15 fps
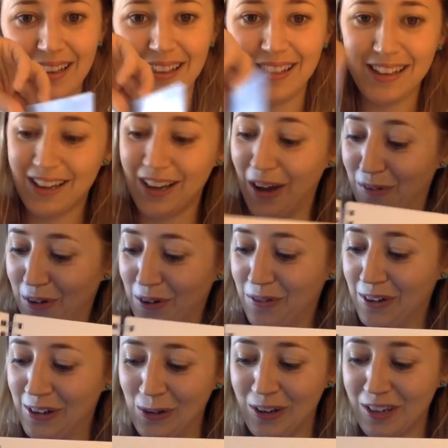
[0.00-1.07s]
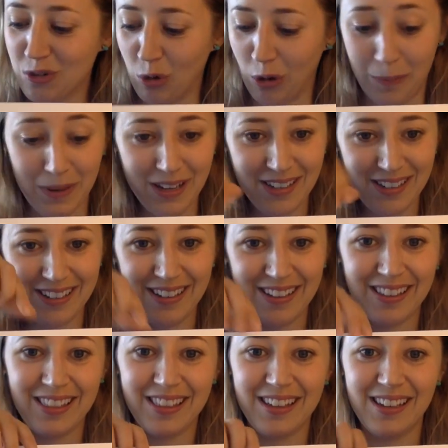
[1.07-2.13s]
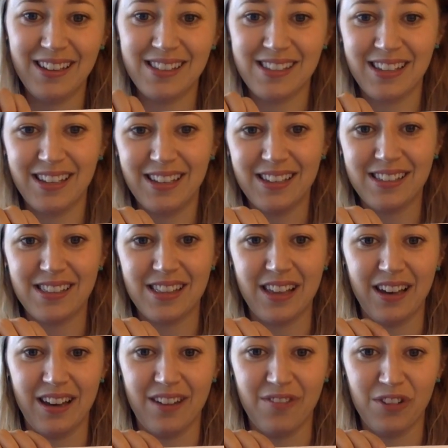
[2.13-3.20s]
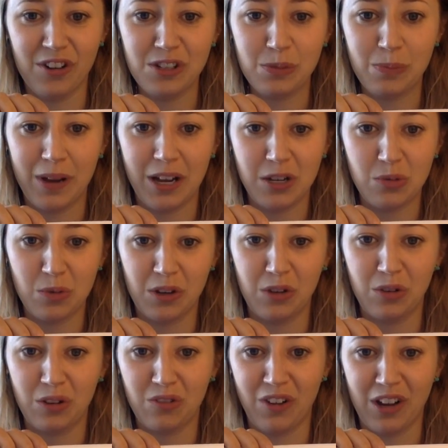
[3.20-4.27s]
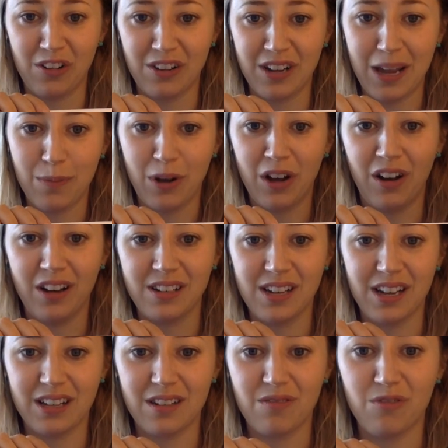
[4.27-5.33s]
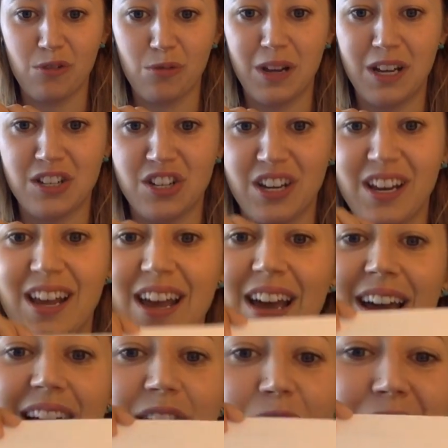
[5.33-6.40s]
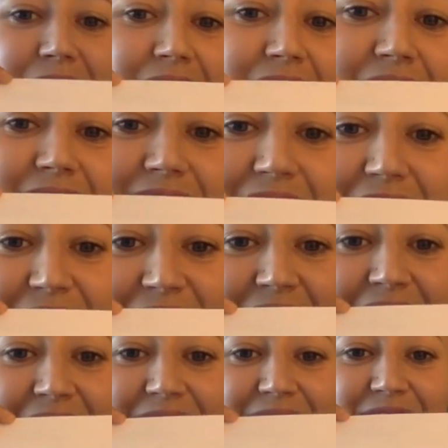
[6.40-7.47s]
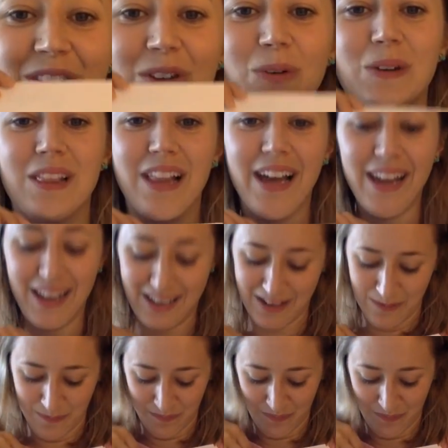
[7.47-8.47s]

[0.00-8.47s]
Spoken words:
the cover for your enjoyment. This is the first page where you can write your name and contact information, and you can decorate it if you would like.